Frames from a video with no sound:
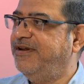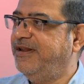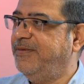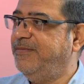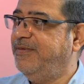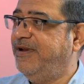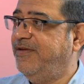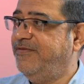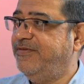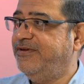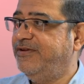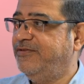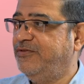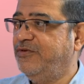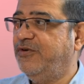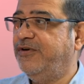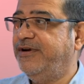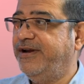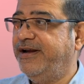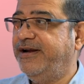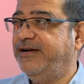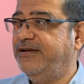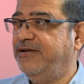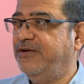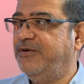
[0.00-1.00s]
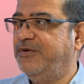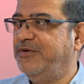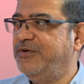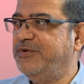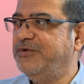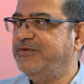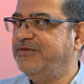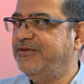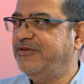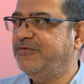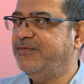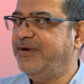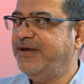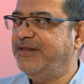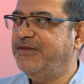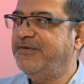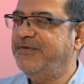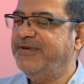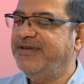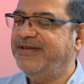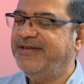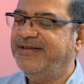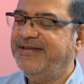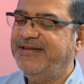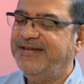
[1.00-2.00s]
Dream eleven has got eight crore users, by the
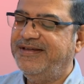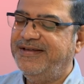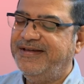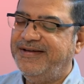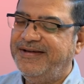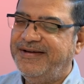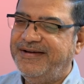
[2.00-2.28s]
way,